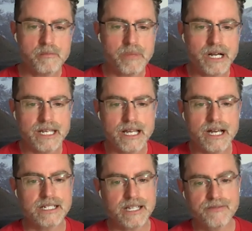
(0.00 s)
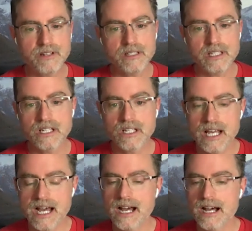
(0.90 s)
But definitely a
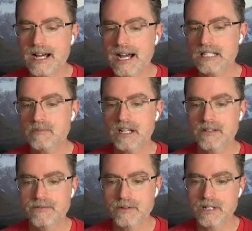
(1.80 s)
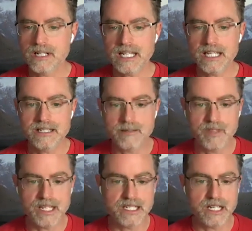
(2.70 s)
good aspect for getting
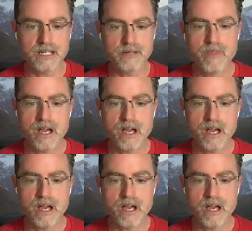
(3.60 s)
something done.